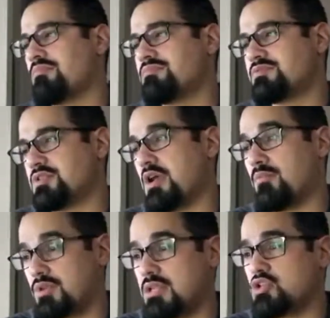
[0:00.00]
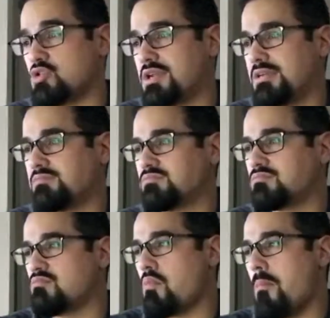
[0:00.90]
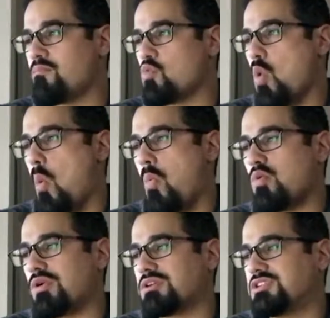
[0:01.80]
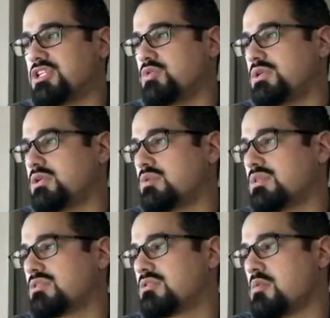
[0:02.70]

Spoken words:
So I'm really enjoying it. We are continuing with